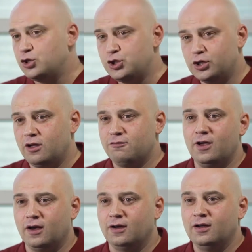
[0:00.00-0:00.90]
So they
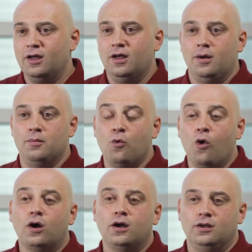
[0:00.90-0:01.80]
think that if we
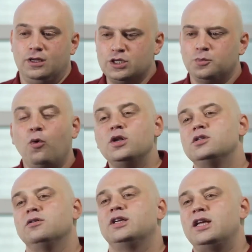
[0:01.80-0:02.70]
have a token,
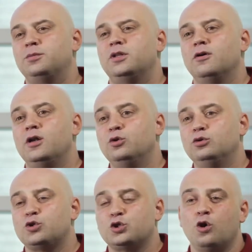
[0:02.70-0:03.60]
then we are something
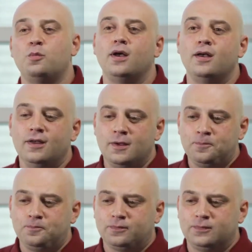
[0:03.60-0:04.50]
special,
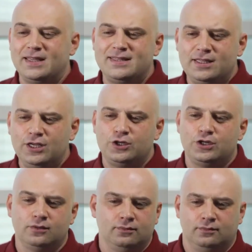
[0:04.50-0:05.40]
and we don't have to do
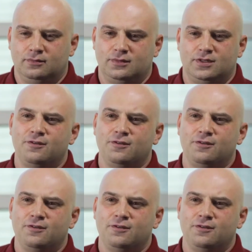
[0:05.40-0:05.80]
business,